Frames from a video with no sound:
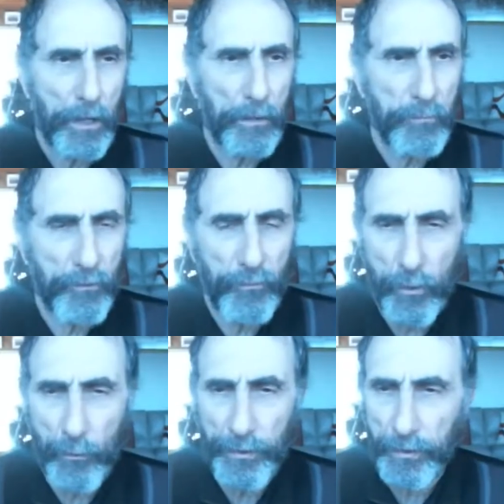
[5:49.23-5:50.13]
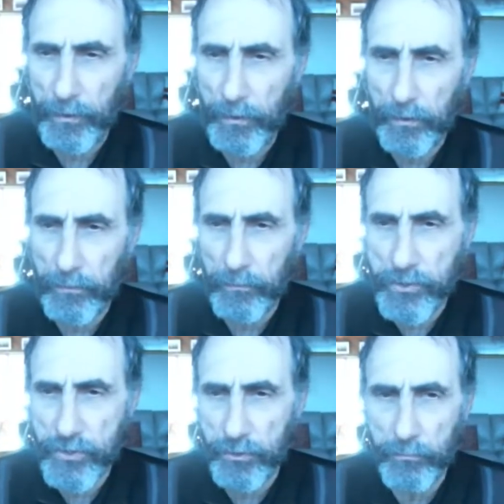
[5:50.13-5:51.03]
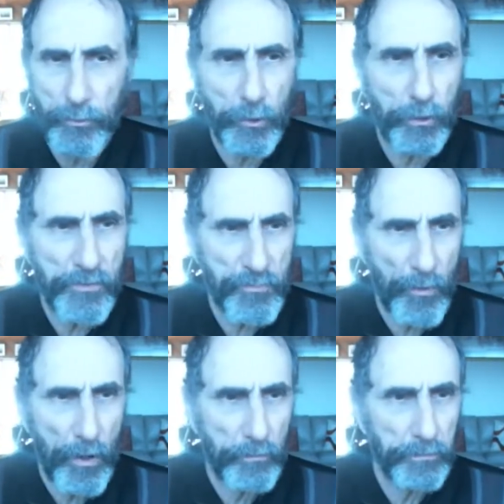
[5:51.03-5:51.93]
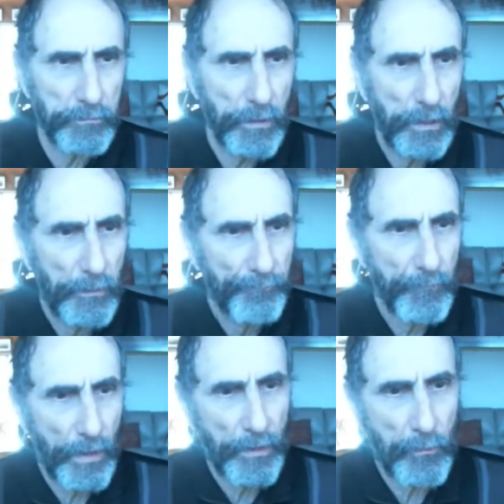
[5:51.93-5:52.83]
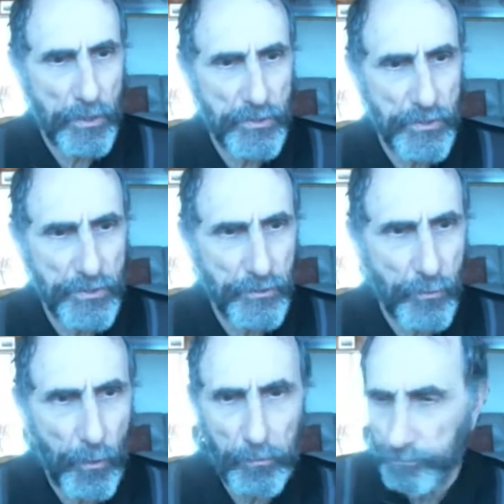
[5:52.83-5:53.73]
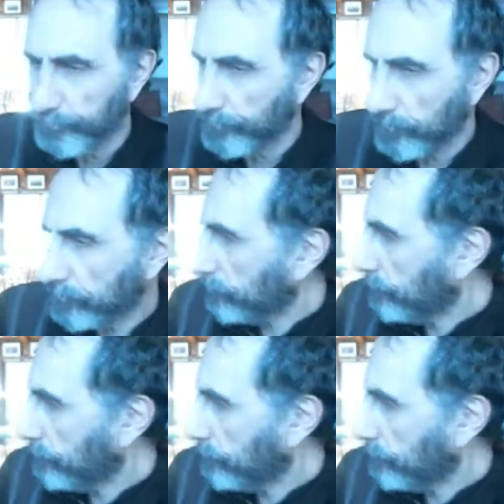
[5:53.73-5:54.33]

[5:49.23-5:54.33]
uh, before we uh, resume Newcomb's problem? Any questions at all?